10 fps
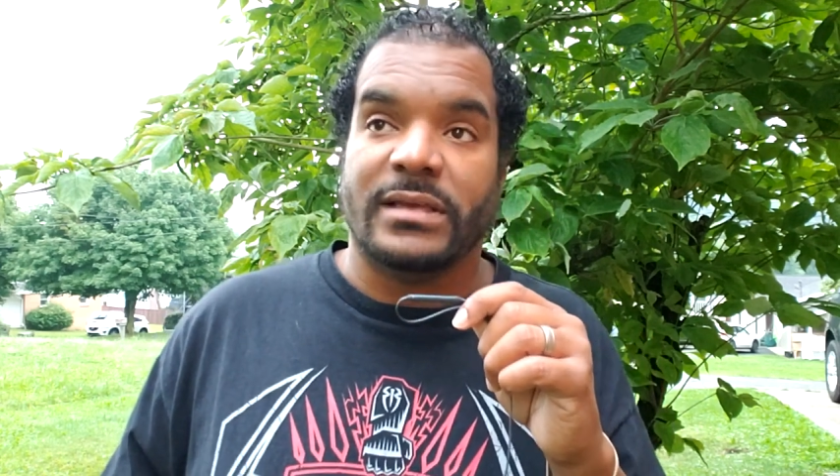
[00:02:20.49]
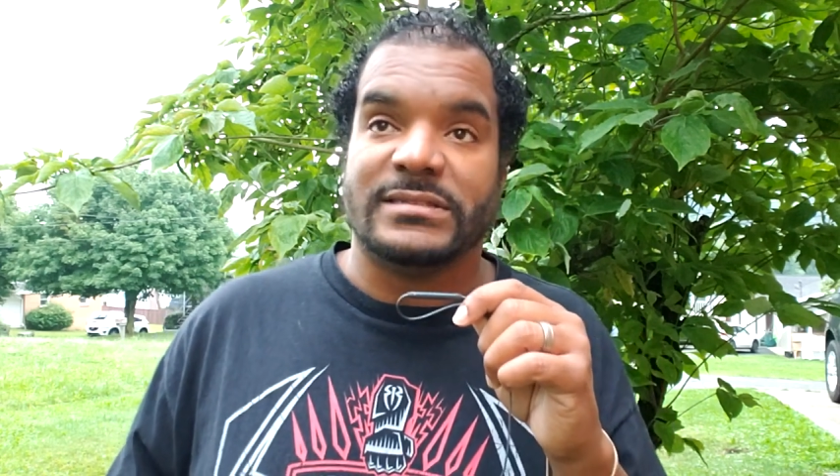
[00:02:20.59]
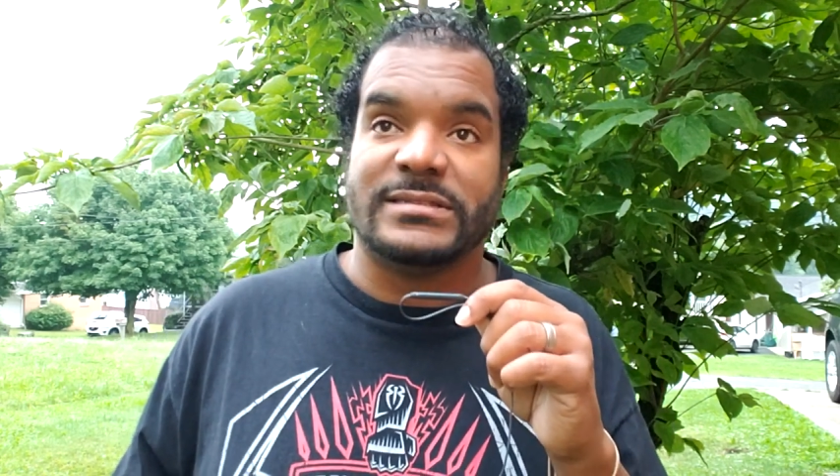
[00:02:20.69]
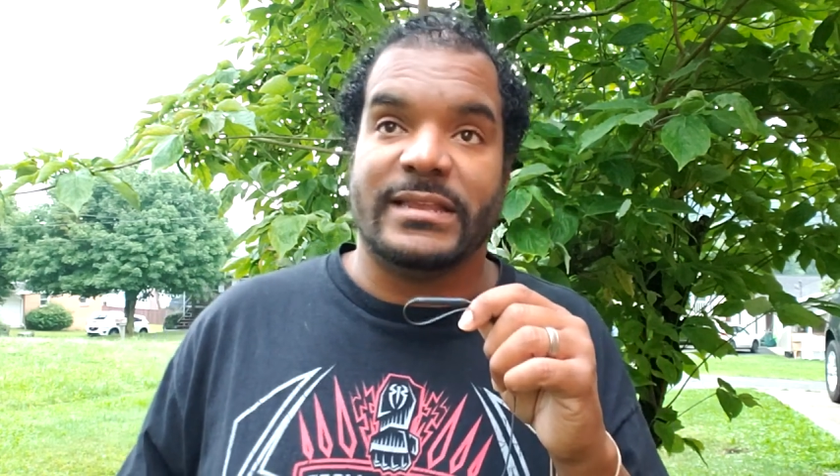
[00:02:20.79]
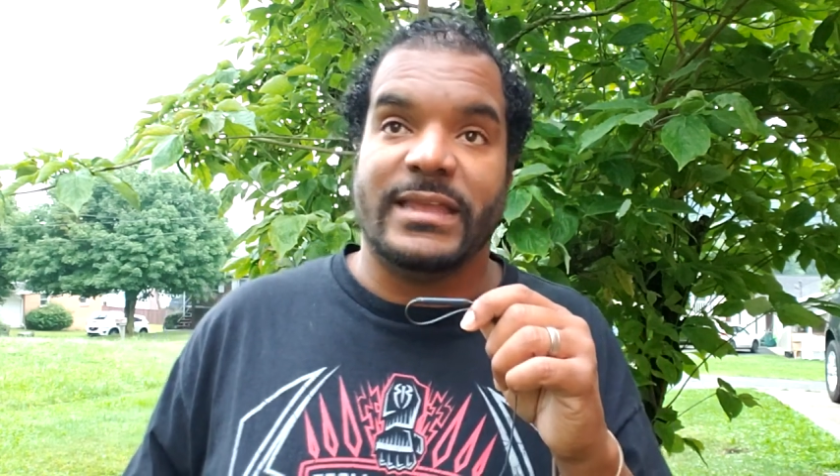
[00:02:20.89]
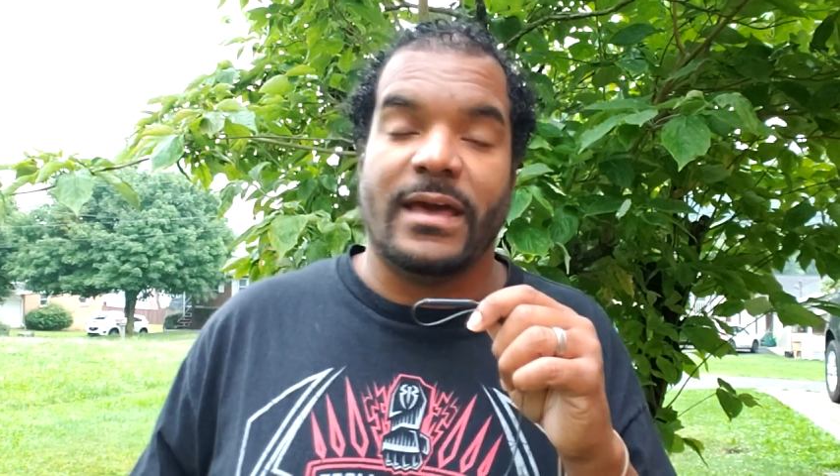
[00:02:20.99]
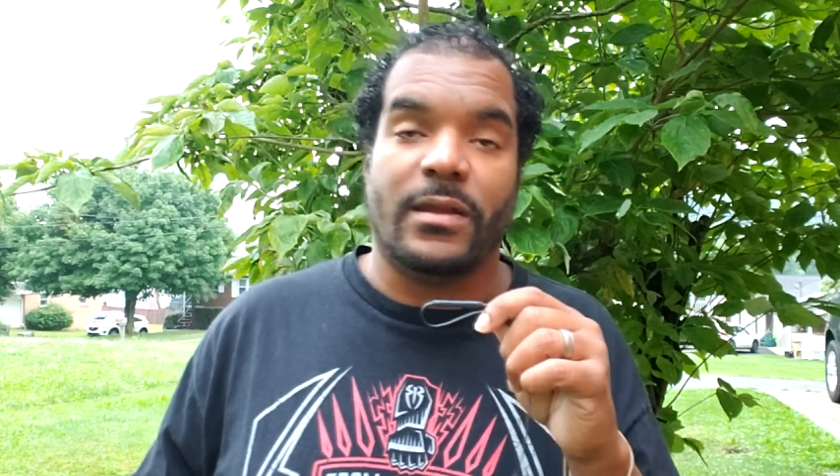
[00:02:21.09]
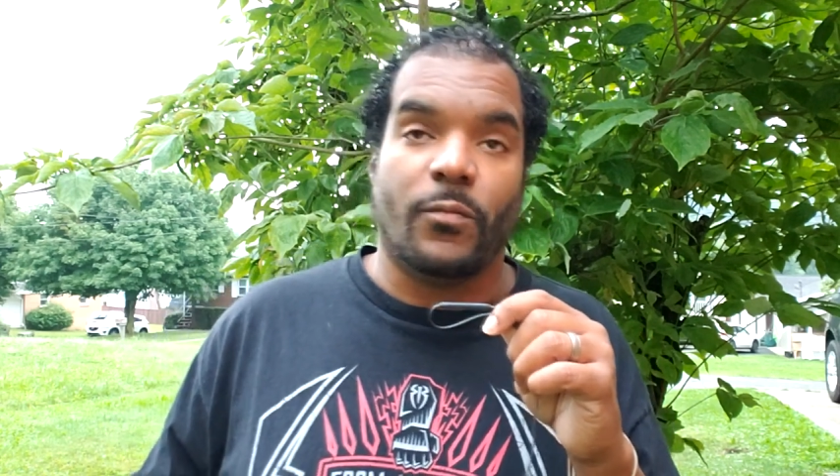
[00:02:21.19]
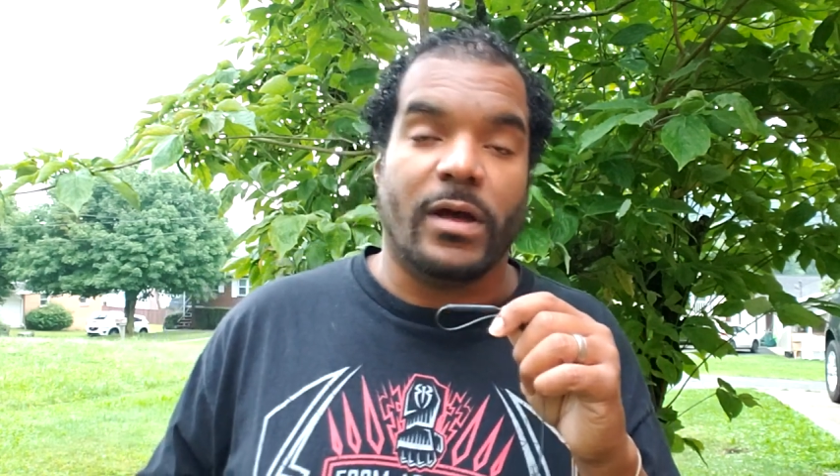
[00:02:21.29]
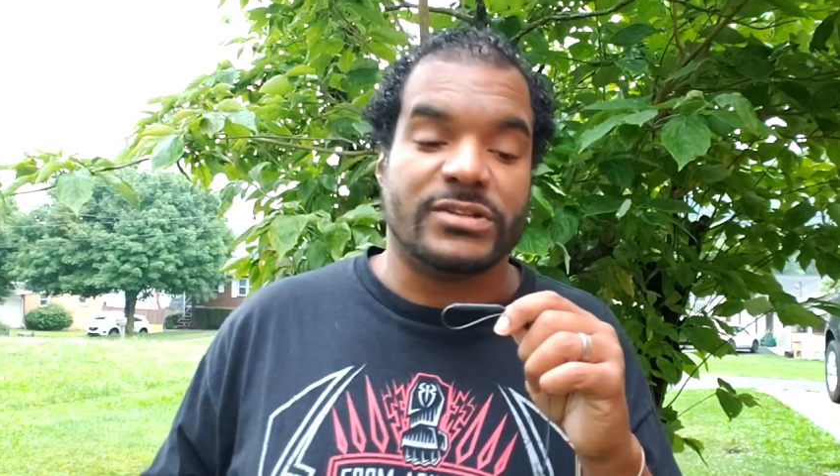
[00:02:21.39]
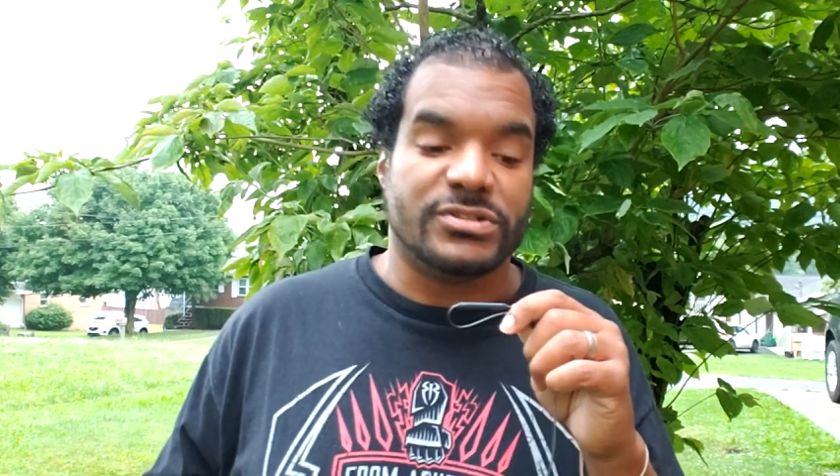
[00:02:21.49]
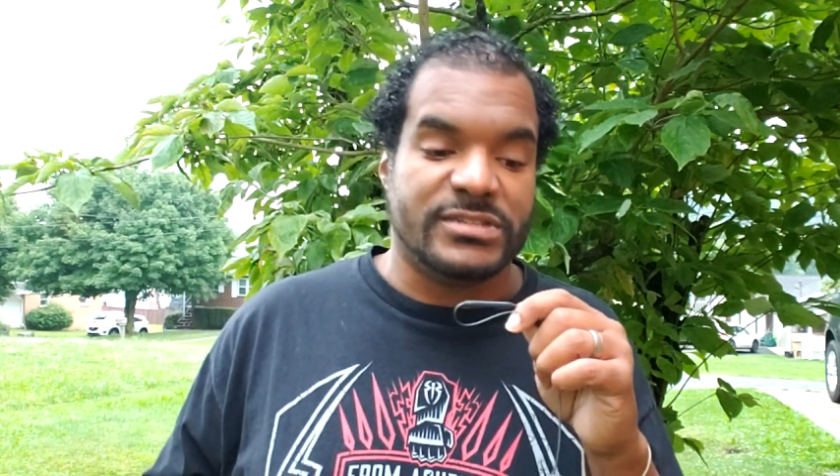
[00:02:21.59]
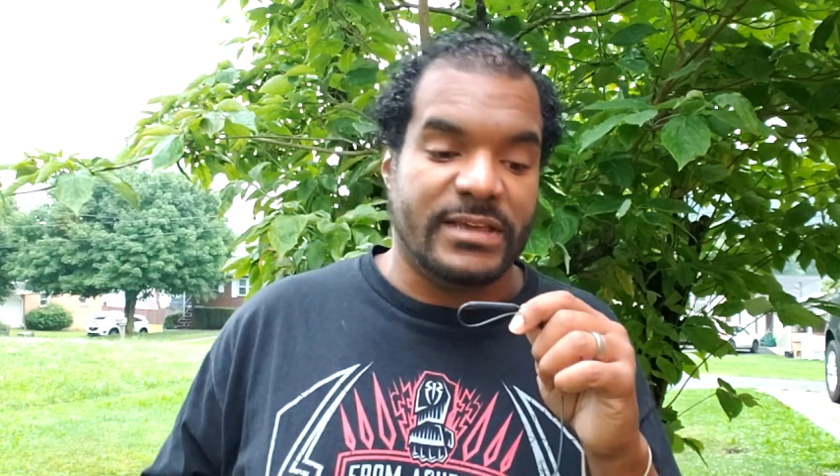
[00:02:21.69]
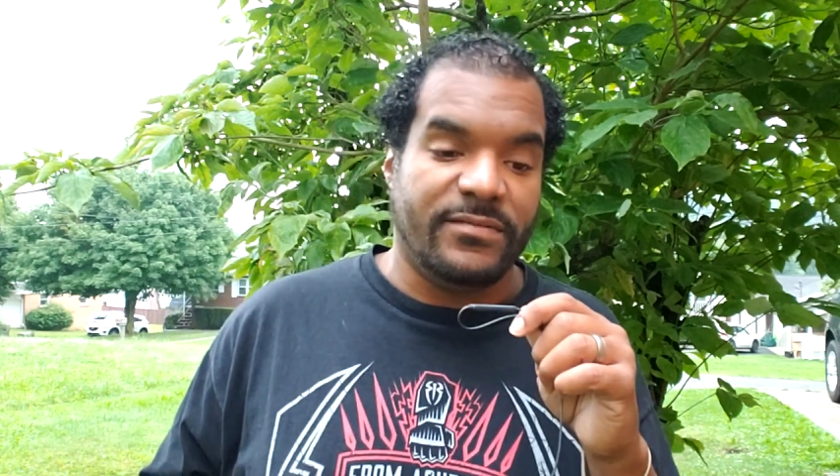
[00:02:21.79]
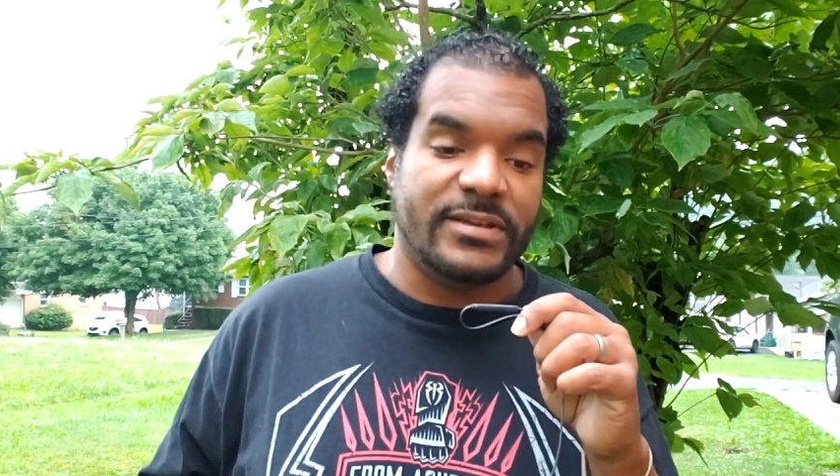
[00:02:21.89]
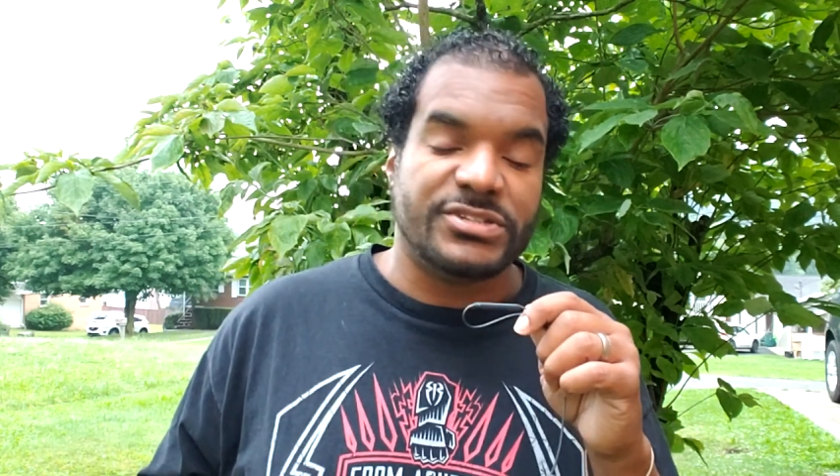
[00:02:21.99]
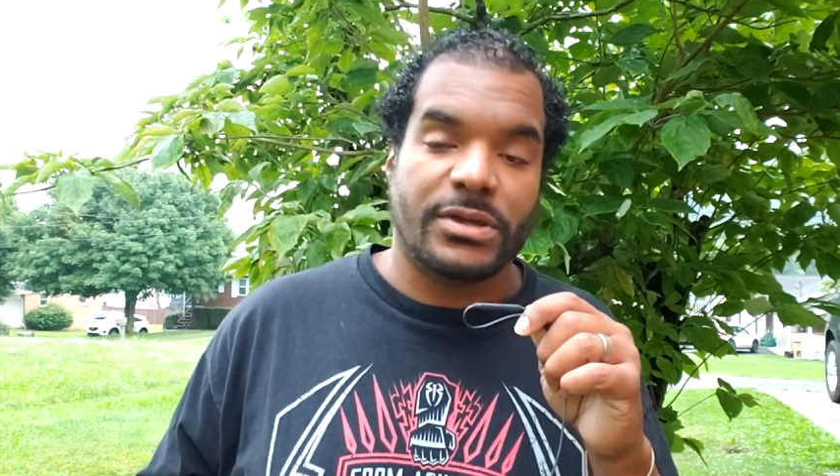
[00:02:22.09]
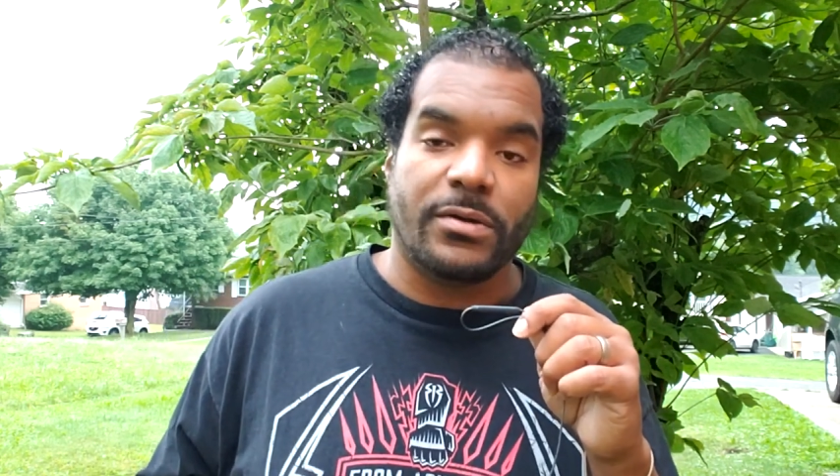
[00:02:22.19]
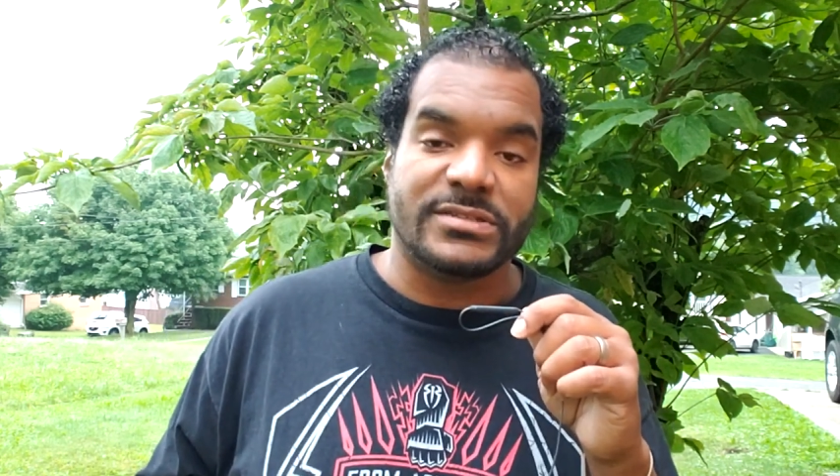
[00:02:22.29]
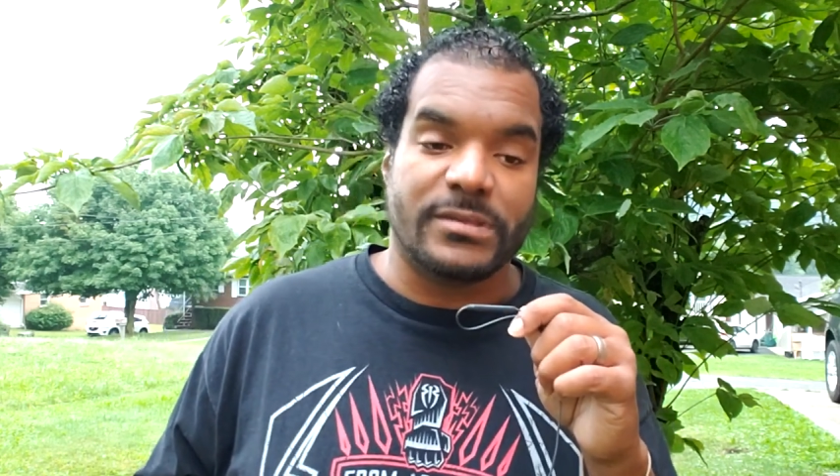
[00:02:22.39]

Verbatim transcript: sit down and watch your TV show at